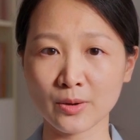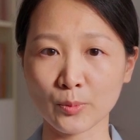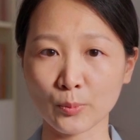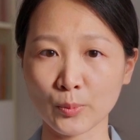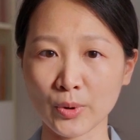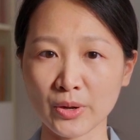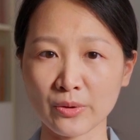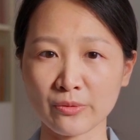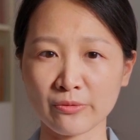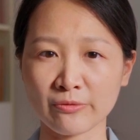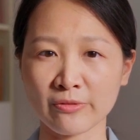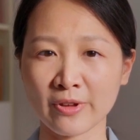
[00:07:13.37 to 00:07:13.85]

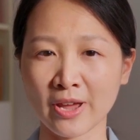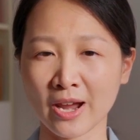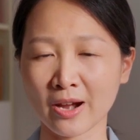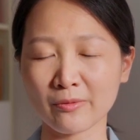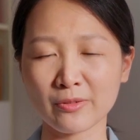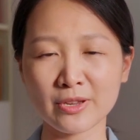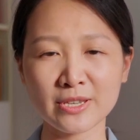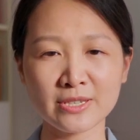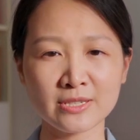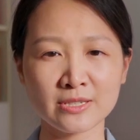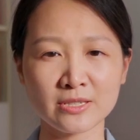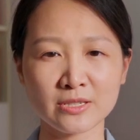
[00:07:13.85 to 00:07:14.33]
We
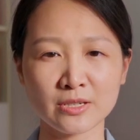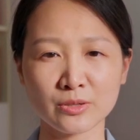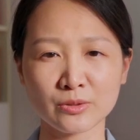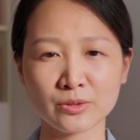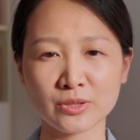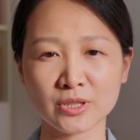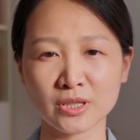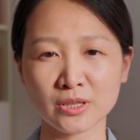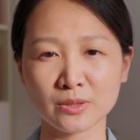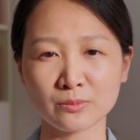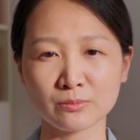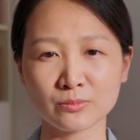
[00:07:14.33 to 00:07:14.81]
very
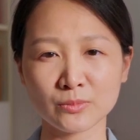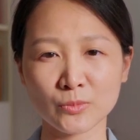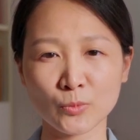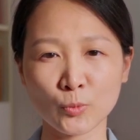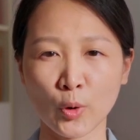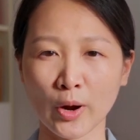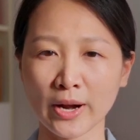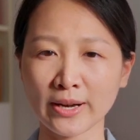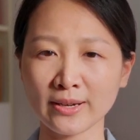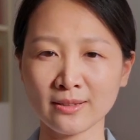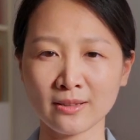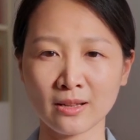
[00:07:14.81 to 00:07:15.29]
seldom
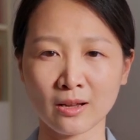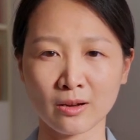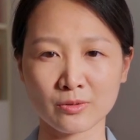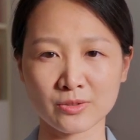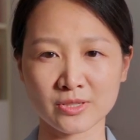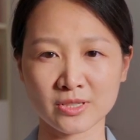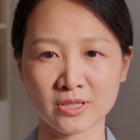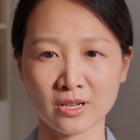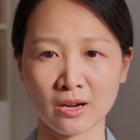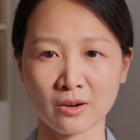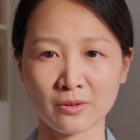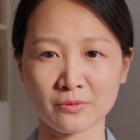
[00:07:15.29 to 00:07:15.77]
quieten
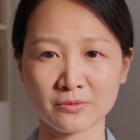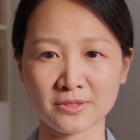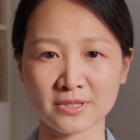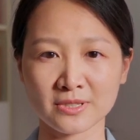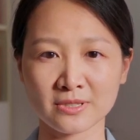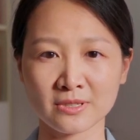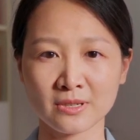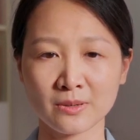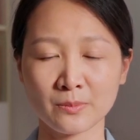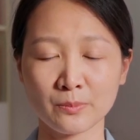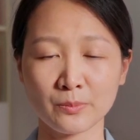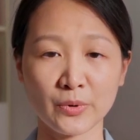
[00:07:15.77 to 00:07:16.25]

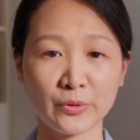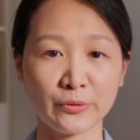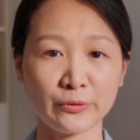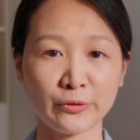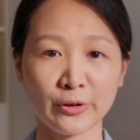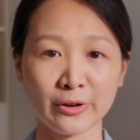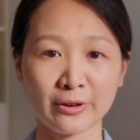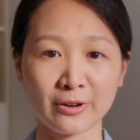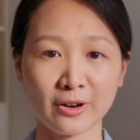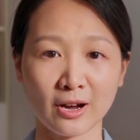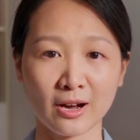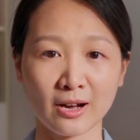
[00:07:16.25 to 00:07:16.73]
ourselves
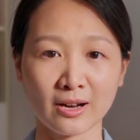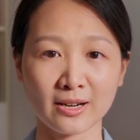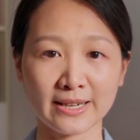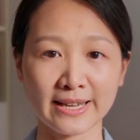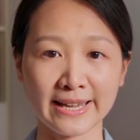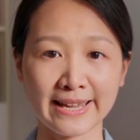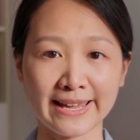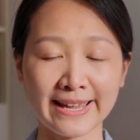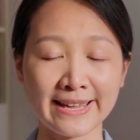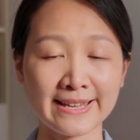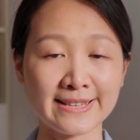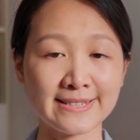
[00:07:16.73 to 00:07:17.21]
before God
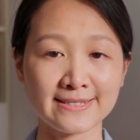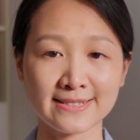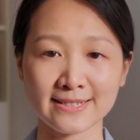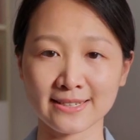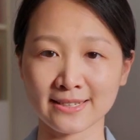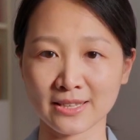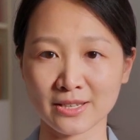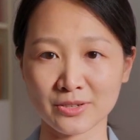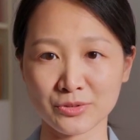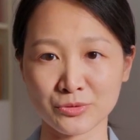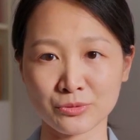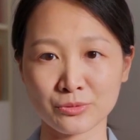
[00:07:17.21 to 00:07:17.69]
and
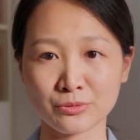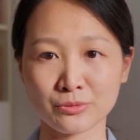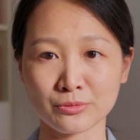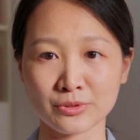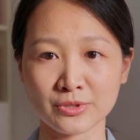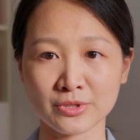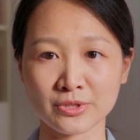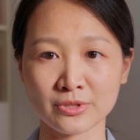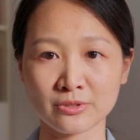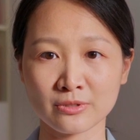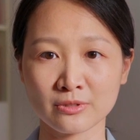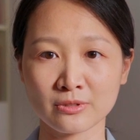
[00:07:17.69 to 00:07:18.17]
seek the
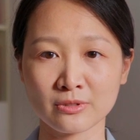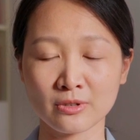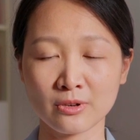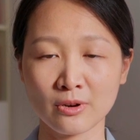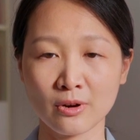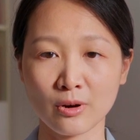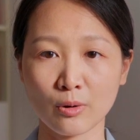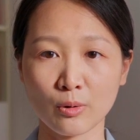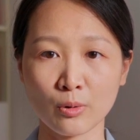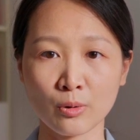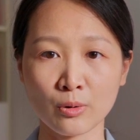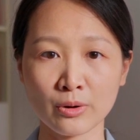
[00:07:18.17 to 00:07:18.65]
truth,
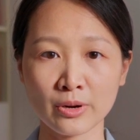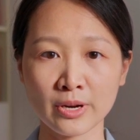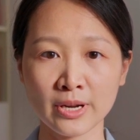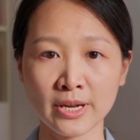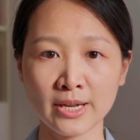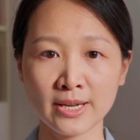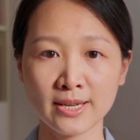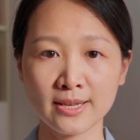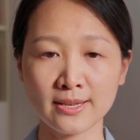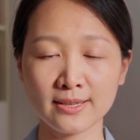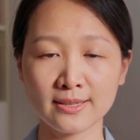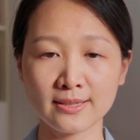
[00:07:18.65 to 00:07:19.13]
or
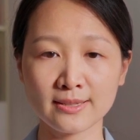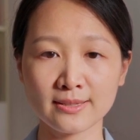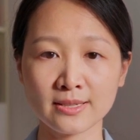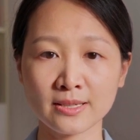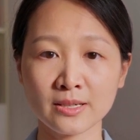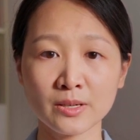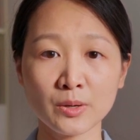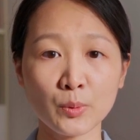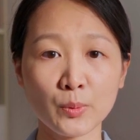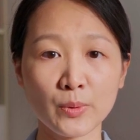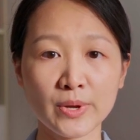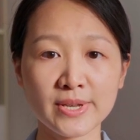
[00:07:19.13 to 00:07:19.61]

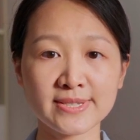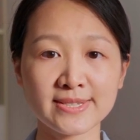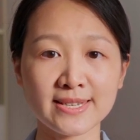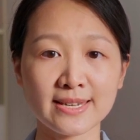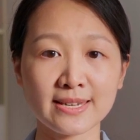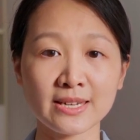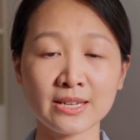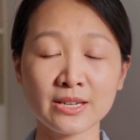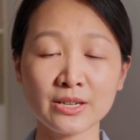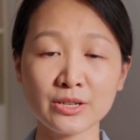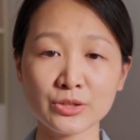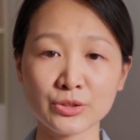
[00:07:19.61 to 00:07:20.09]
deal with
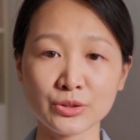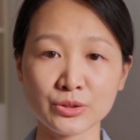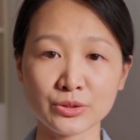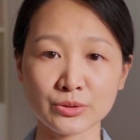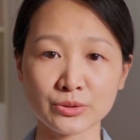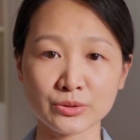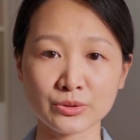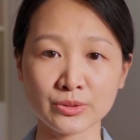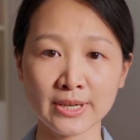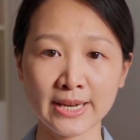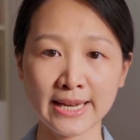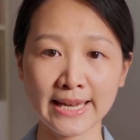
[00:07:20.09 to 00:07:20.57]
the
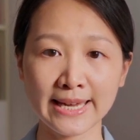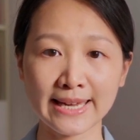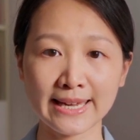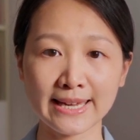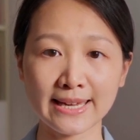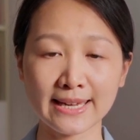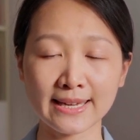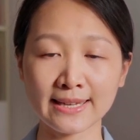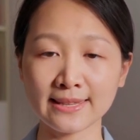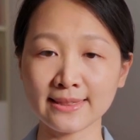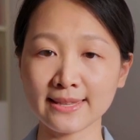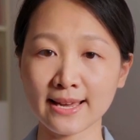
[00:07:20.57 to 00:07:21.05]
issue
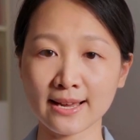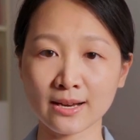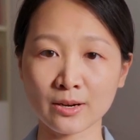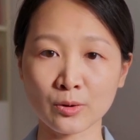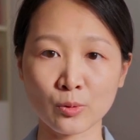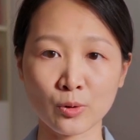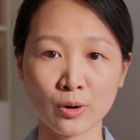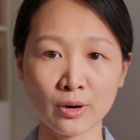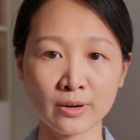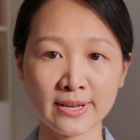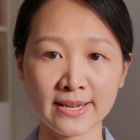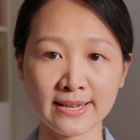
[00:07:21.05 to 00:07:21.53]
in
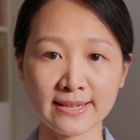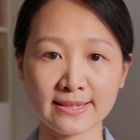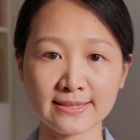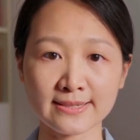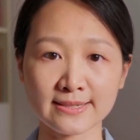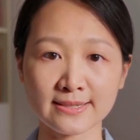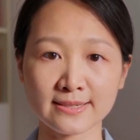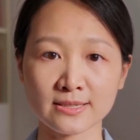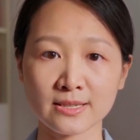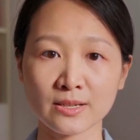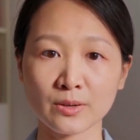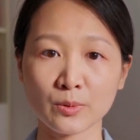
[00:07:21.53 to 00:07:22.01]

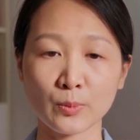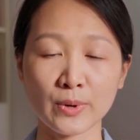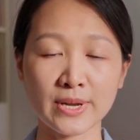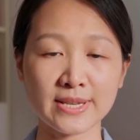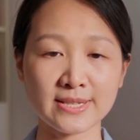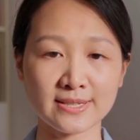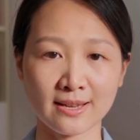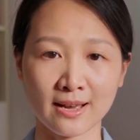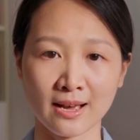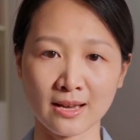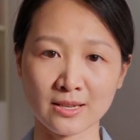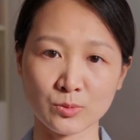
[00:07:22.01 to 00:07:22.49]
accordance
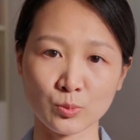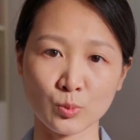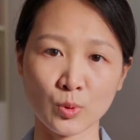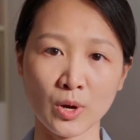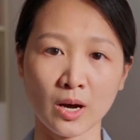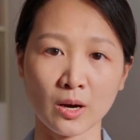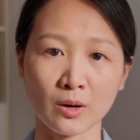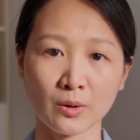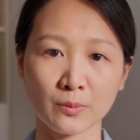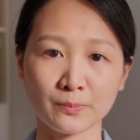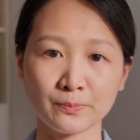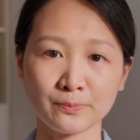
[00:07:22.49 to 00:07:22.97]
with God's
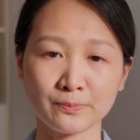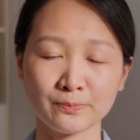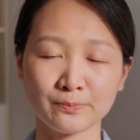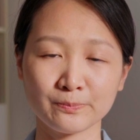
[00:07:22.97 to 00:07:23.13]
will.